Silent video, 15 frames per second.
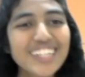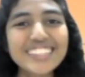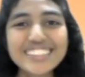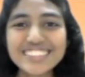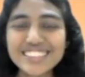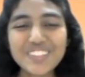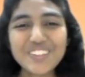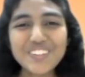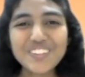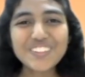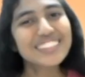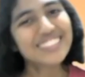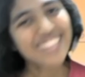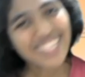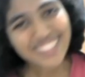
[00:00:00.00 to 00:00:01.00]

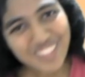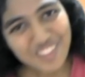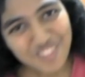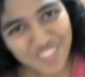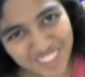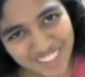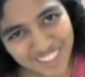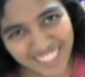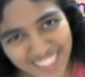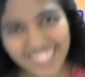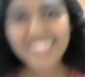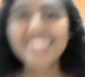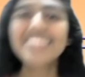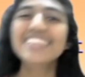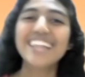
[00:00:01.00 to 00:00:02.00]
So that's all for
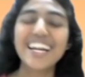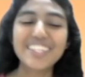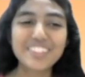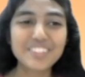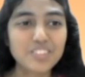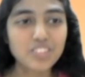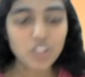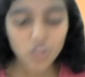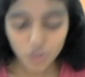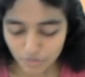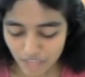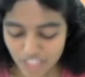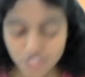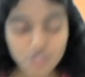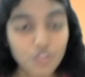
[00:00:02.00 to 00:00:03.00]
today. Thank you so
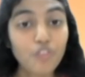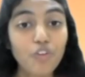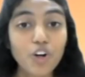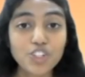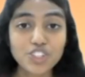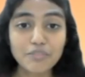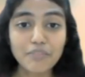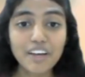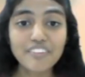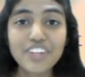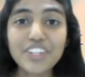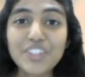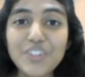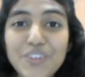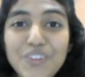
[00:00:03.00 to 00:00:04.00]
much for watching my
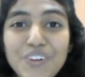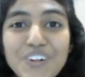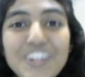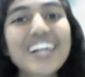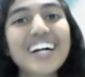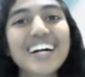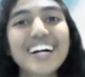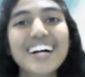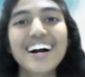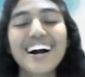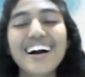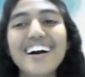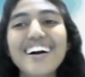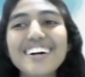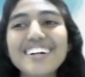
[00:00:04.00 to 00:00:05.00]
video.
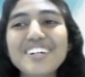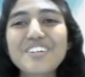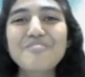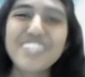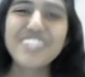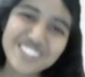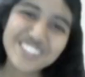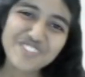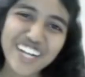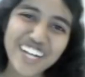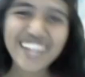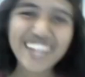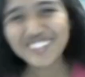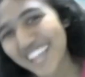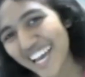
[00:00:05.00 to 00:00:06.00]
Please don't
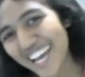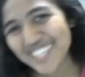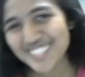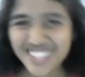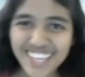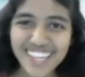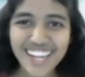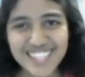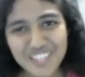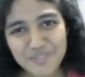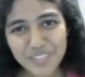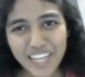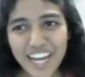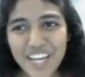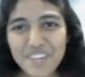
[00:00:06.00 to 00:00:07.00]
forget to like, share, and
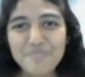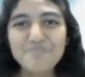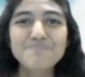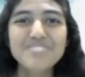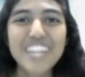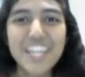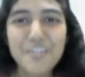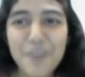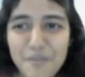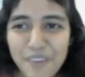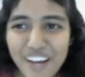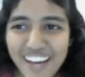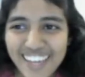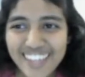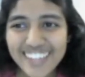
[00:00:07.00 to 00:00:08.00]
subscribe. Tada, bye
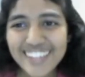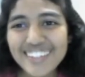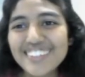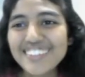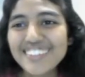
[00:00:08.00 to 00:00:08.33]
bye.